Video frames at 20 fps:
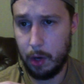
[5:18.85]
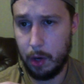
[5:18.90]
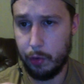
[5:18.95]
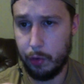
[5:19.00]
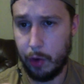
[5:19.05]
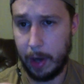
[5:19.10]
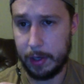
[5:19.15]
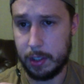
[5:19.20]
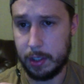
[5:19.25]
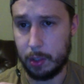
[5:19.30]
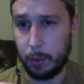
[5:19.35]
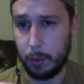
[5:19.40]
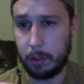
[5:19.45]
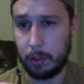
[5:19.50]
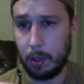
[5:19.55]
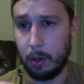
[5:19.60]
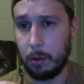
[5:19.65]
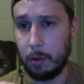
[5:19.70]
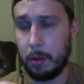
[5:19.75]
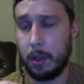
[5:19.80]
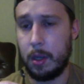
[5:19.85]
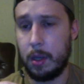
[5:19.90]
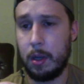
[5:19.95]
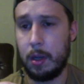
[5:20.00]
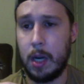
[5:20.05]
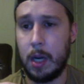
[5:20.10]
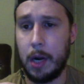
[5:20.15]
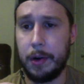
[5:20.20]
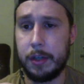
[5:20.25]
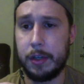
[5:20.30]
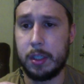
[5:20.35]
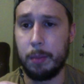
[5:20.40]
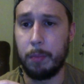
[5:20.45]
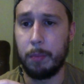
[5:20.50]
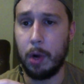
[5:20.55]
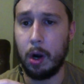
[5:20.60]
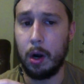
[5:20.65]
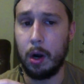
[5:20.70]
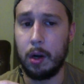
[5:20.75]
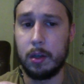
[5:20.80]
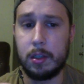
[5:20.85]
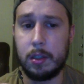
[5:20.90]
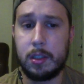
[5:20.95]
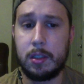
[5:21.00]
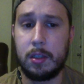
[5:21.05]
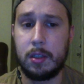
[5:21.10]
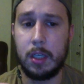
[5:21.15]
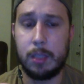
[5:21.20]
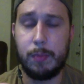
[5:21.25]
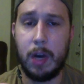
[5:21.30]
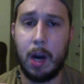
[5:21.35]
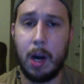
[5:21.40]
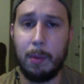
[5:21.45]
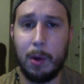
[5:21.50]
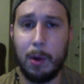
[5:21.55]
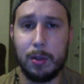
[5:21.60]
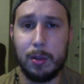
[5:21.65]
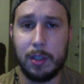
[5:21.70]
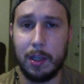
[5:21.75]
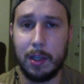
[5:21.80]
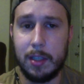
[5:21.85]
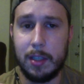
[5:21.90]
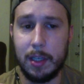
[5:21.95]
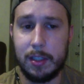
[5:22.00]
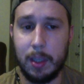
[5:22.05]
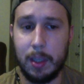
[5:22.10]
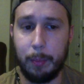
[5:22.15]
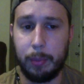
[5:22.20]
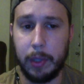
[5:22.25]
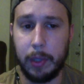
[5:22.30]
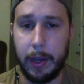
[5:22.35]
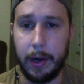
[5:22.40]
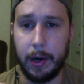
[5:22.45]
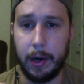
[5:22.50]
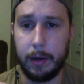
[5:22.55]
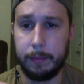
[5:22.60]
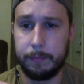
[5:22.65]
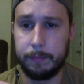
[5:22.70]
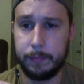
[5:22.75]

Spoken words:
Right to it though, Harrison Barnes, he's been our most consistent player